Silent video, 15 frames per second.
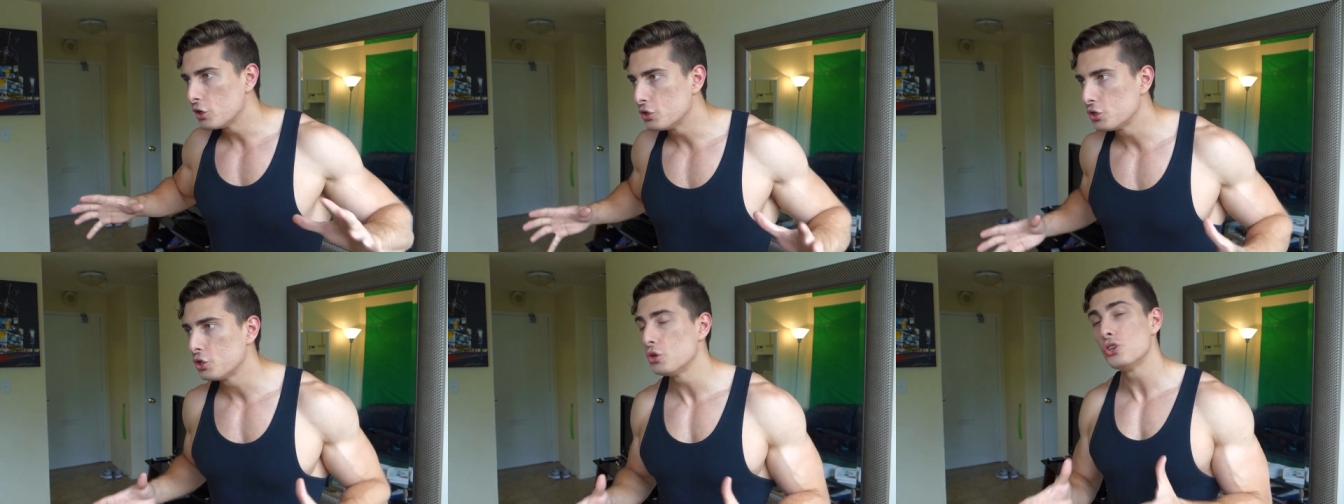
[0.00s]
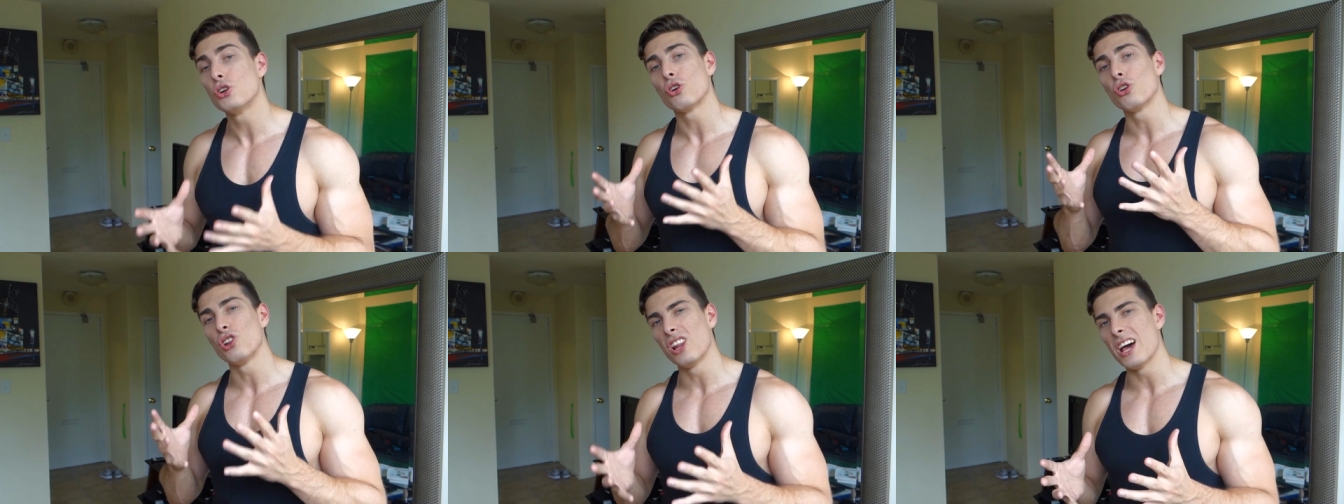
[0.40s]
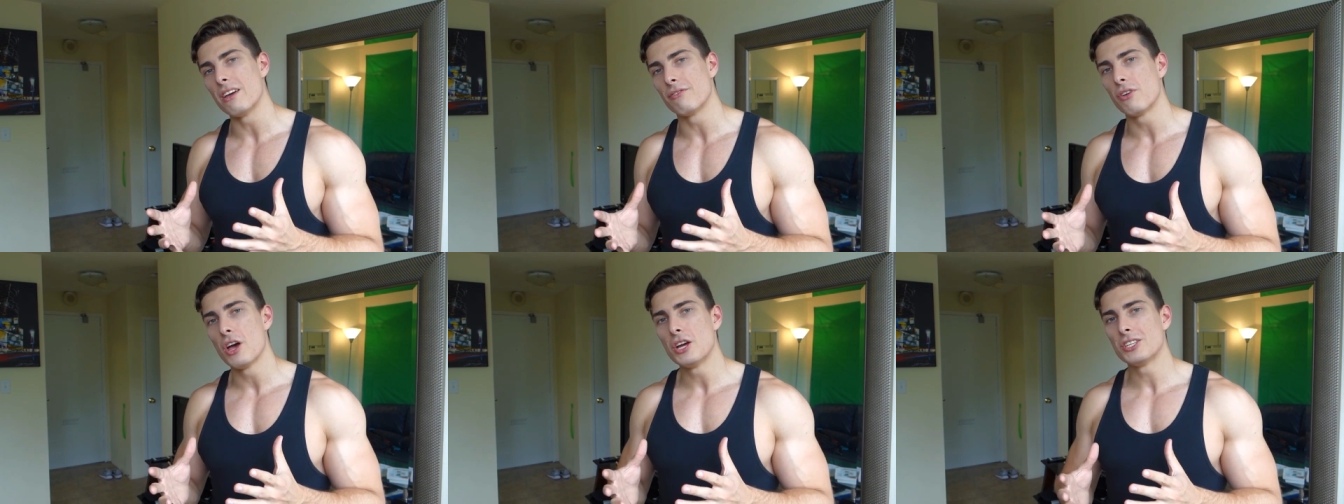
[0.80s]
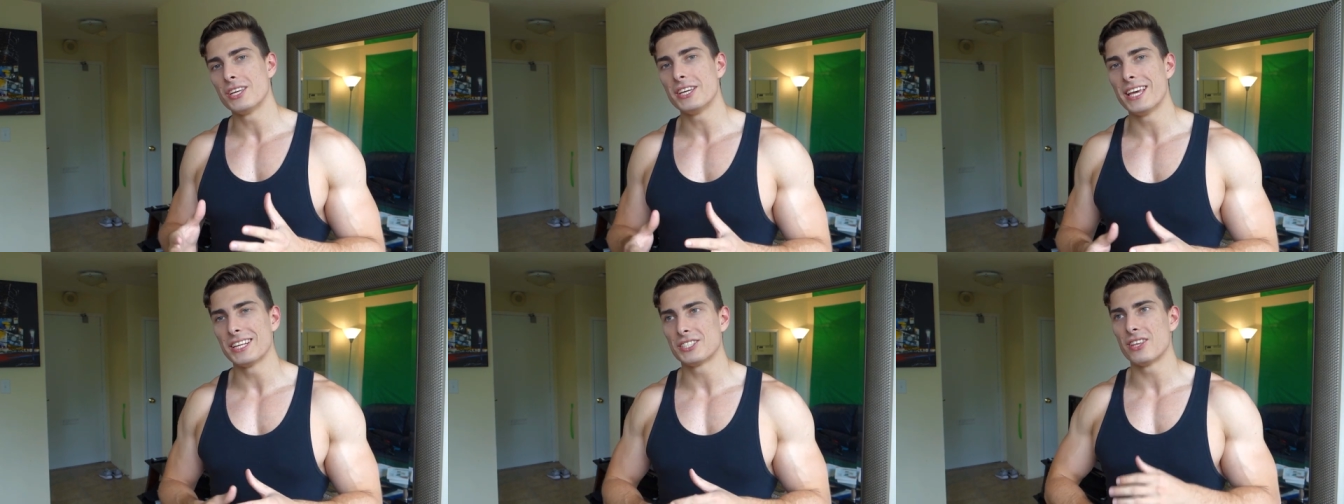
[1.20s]
to your life to
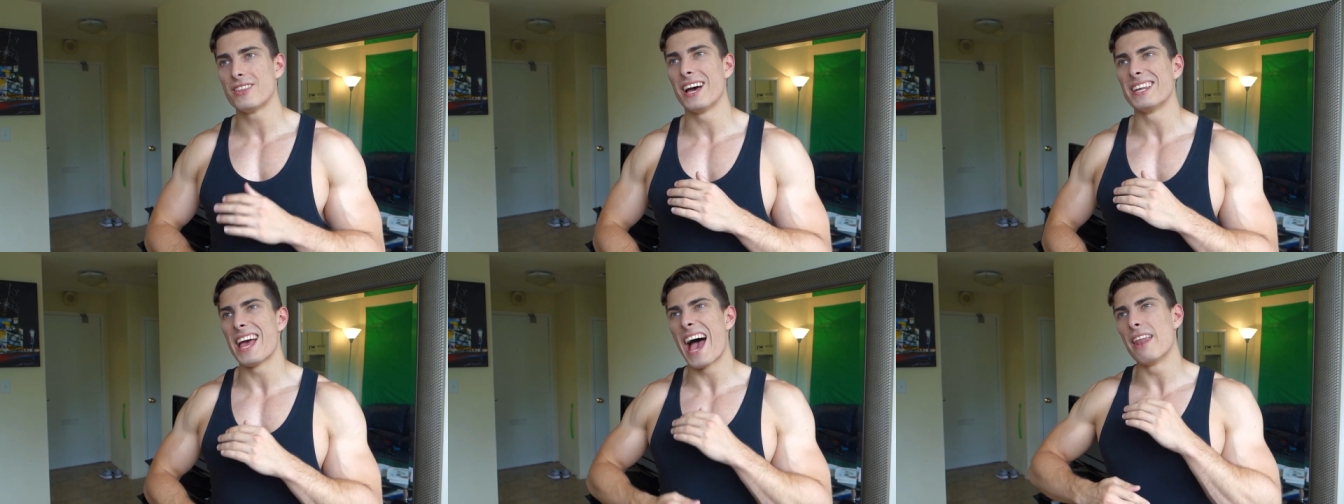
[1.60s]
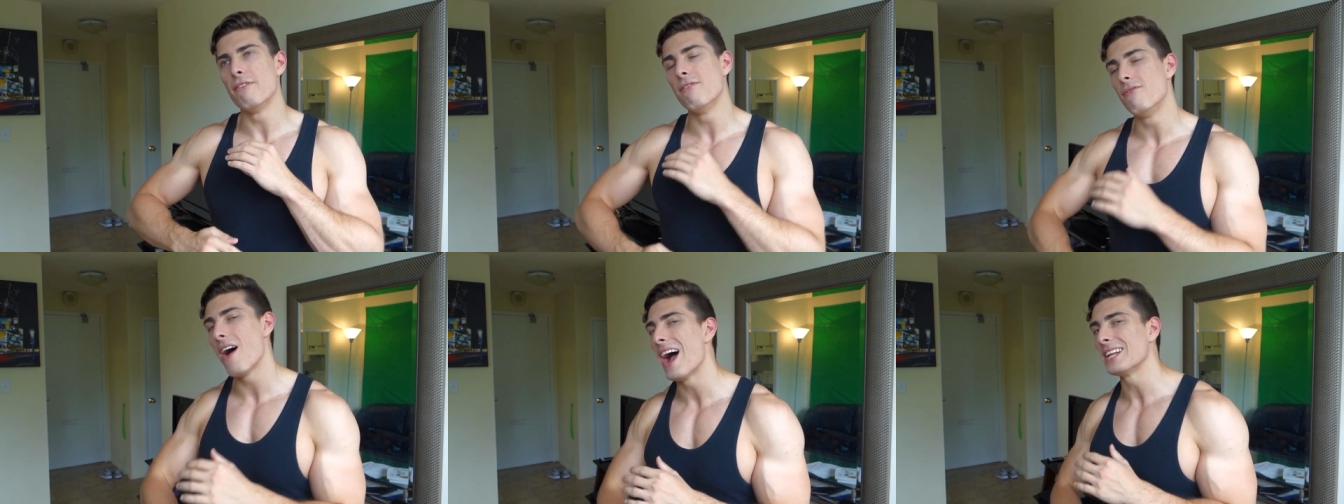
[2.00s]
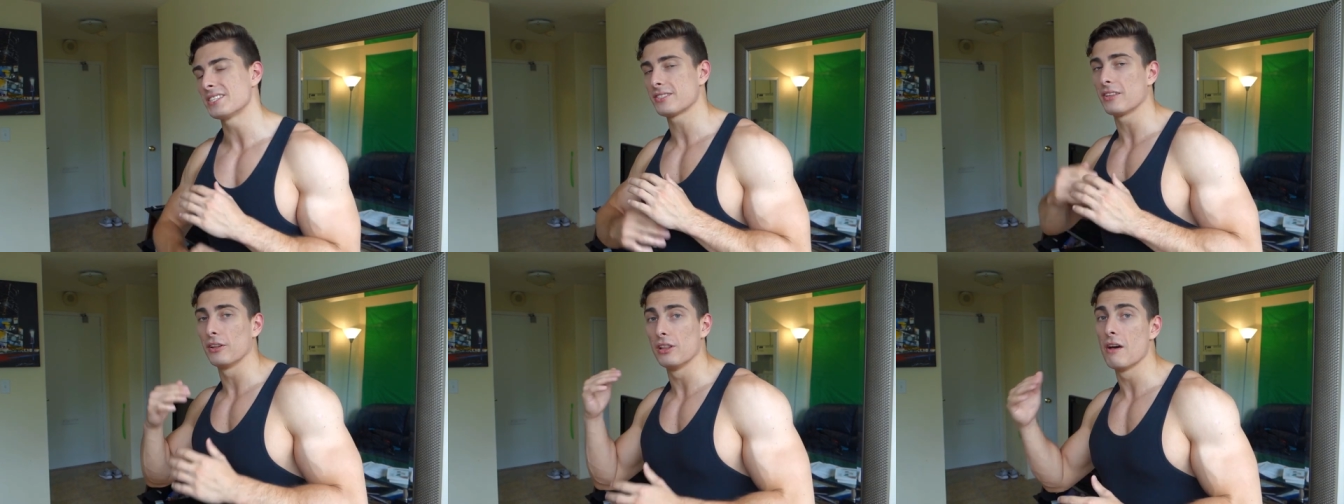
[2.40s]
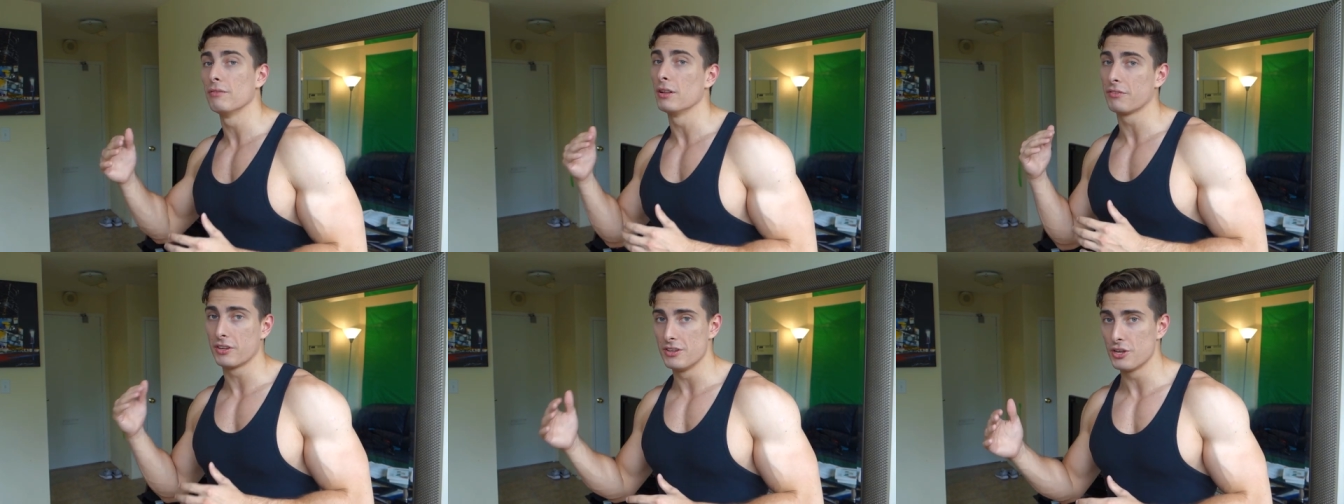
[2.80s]
get to that advanced level
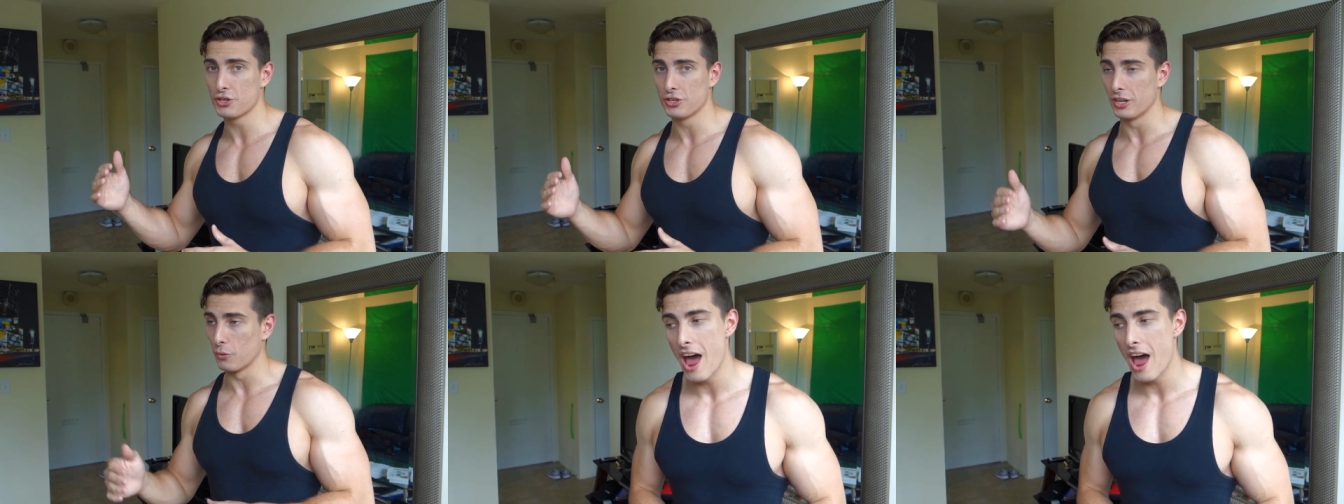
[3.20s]
of conditioning?